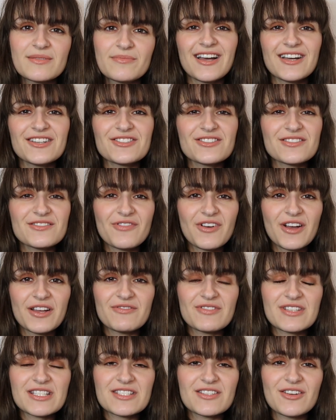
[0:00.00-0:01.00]
I just
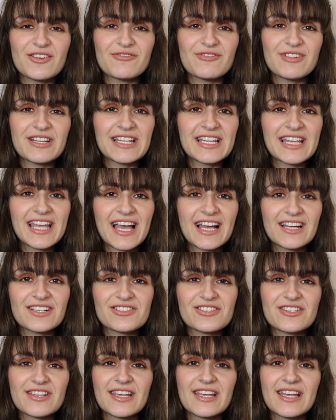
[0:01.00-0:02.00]
find this song really
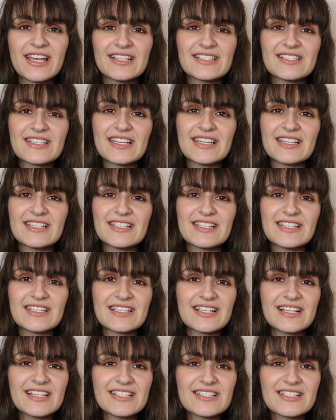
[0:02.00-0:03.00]
catchy and easy
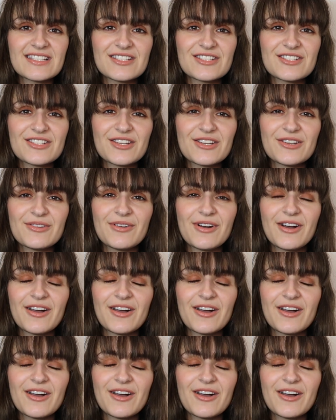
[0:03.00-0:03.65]
to listen to.